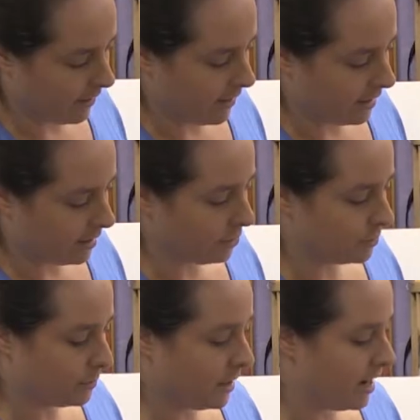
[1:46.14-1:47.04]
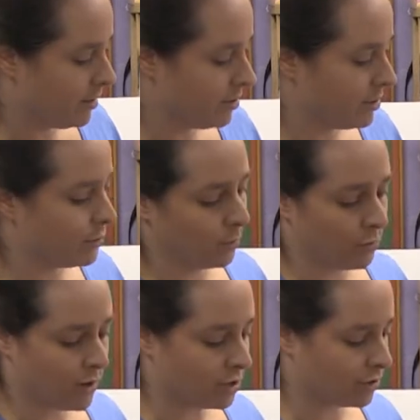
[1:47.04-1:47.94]
And then I use pliers or
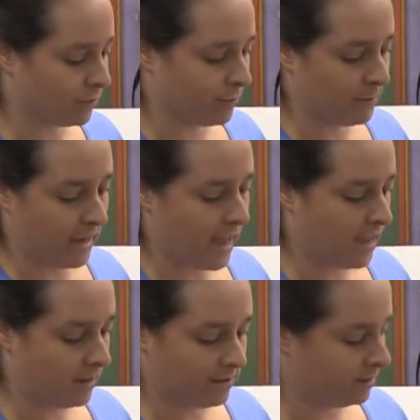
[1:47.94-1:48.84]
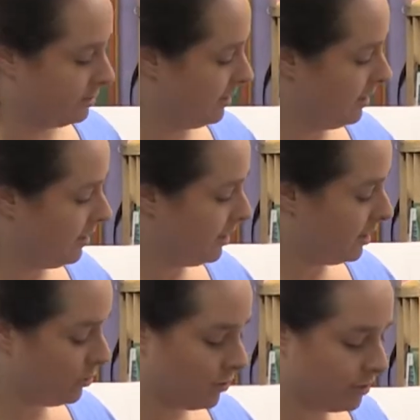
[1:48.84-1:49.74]
pressure from my hands
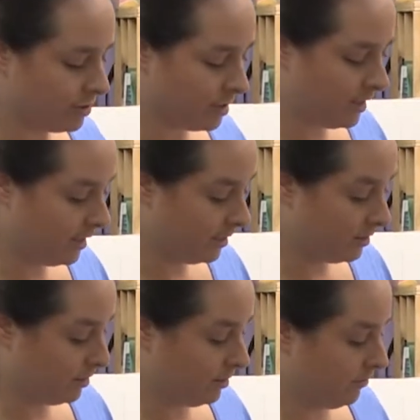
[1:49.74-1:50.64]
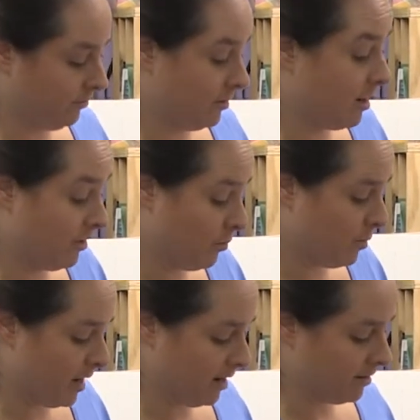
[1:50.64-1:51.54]
in order to get it to cut the
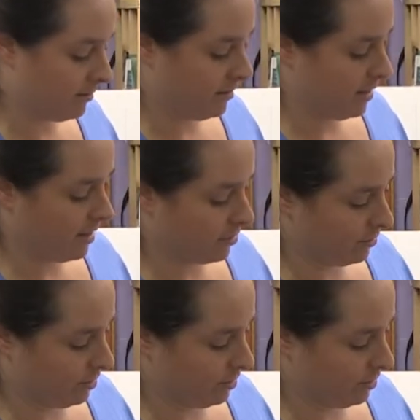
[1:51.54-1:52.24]
way it actually